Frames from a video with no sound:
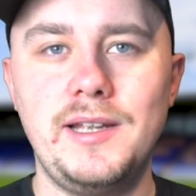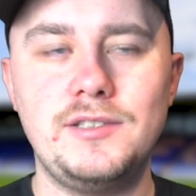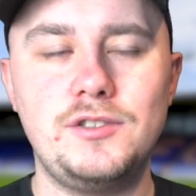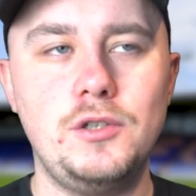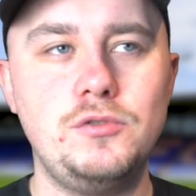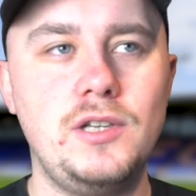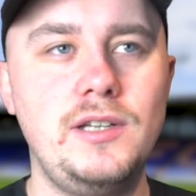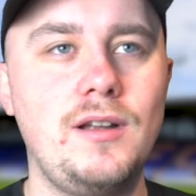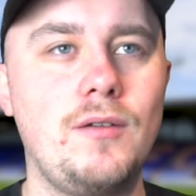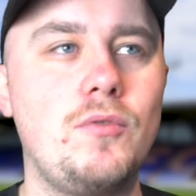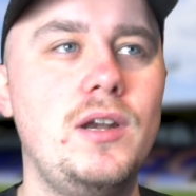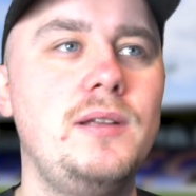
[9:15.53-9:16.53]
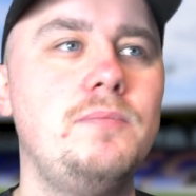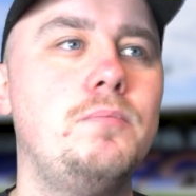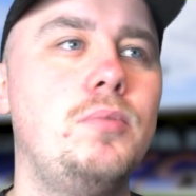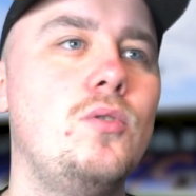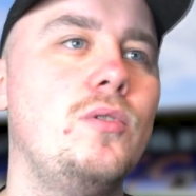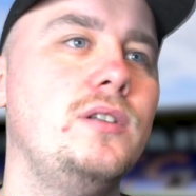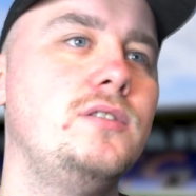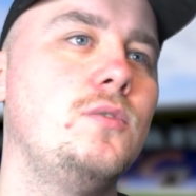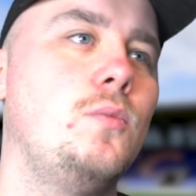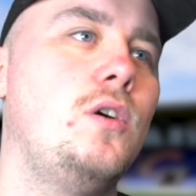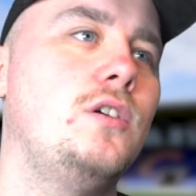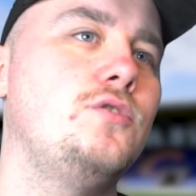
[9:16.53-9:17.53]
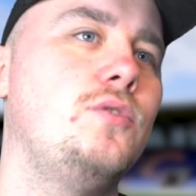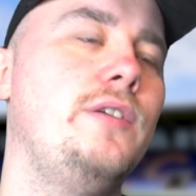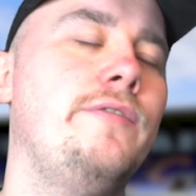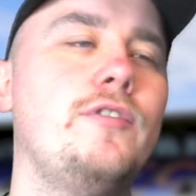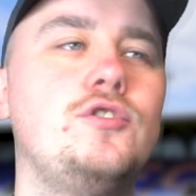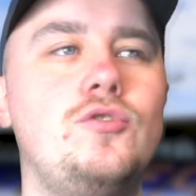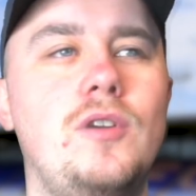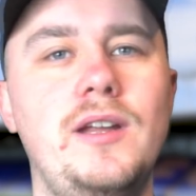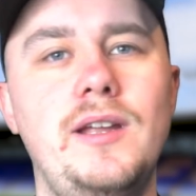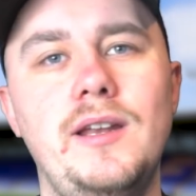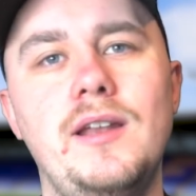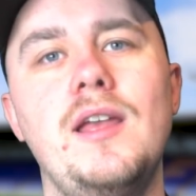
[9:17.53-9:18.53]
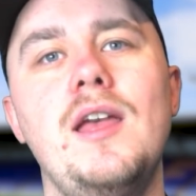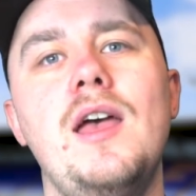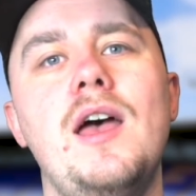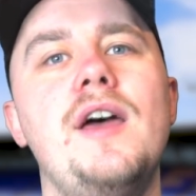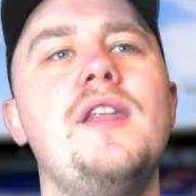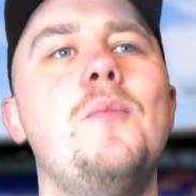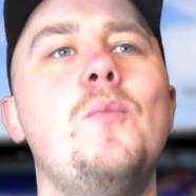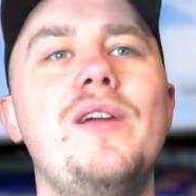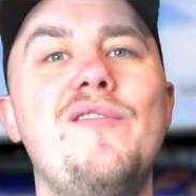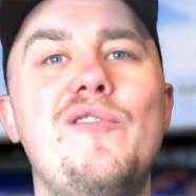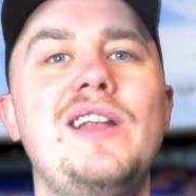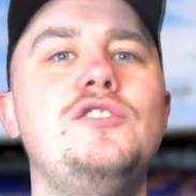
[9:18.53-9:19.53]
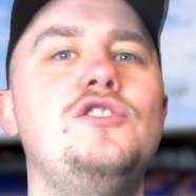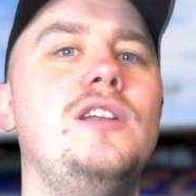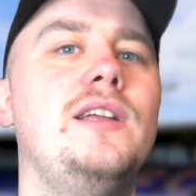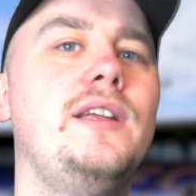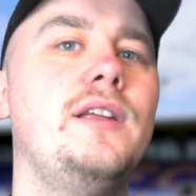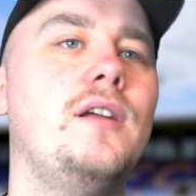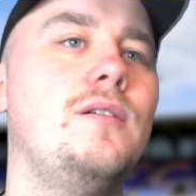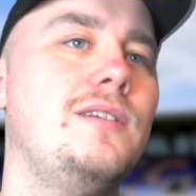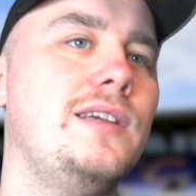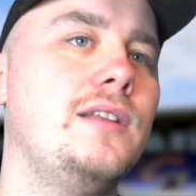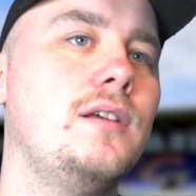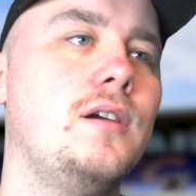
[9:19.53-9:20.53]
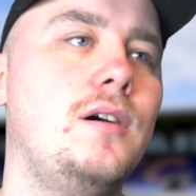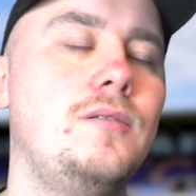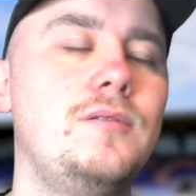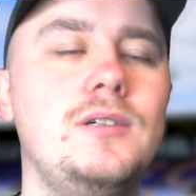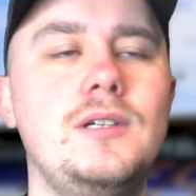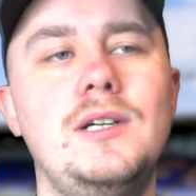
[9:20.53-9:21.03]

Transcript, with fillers: It's usually like really boring to watch, really frustrating, and then we eventually, you know, get the goal.